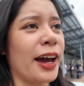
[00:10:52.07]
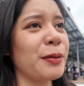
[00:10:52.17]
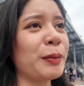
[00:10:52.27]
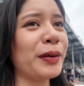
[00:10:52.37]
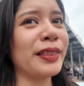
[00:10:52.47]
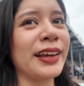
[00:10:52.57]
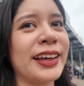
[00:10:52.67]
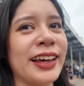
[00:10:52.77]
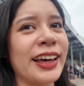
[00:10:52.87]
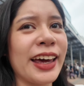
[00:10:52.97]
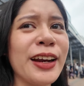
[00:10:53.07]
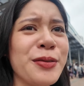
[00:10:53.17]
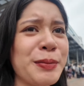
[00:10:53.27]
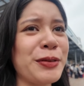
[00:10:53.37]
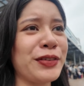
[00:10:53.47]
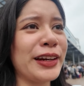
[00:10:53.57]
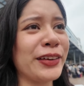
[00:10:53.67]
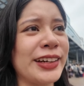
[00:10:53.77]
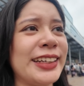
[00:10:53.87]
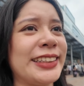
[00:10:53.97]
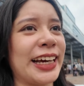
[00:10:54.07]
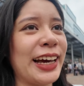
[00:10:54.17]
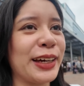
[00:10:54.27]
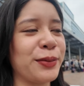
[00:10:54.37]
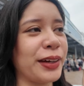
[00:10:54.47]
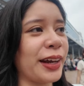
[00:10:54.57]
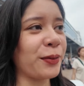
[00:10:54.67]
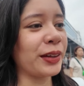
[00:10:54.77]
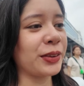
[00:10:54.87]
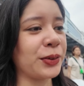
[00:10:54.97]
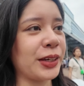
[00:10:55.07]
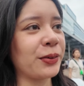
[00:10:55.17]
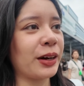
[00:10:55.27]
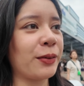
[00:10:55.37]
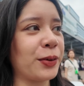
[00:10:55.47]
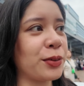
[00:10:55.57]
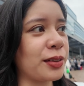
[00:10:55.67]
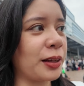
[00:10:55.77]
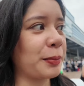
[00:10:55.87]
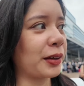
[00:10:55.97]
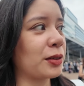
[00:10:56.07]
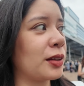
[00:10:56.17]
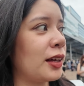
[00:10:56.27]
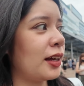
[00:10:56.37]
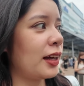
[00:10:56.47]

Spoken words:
I remember thinking, and I remember feeling really sad when I went to Kinugawa Onsen because